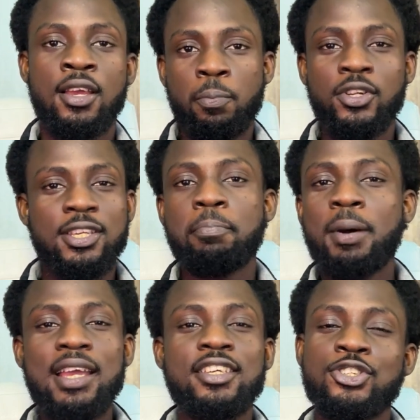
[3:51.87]
but a
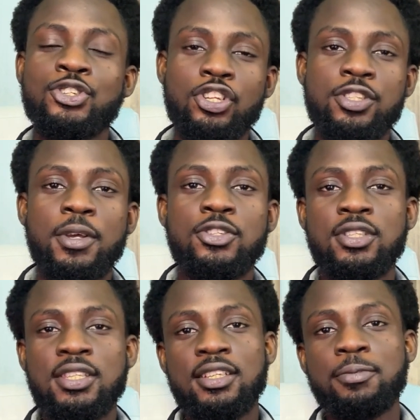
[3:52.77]
bike is not meant to
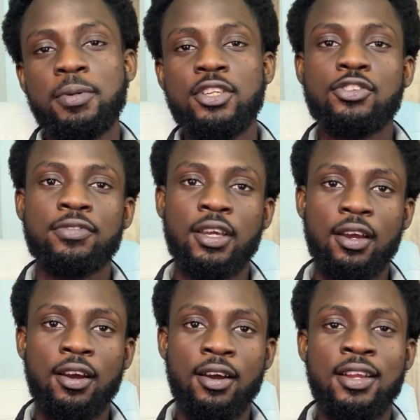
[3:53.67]
take the place of a
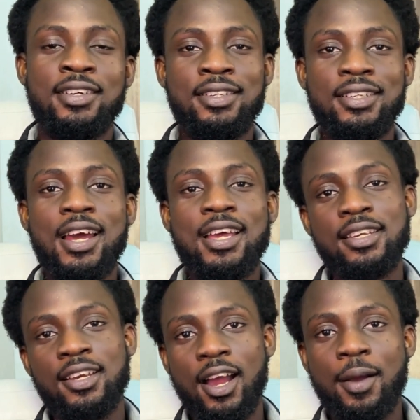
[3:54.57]
car, neither is
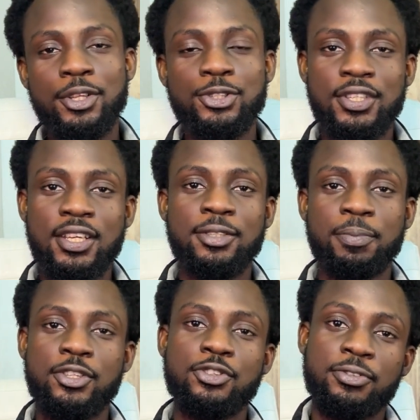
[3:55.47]
a car meant to take the
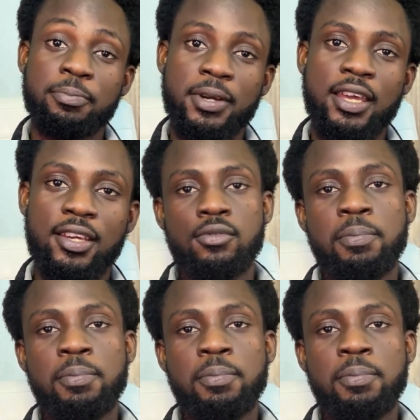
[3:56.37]
place of a bike.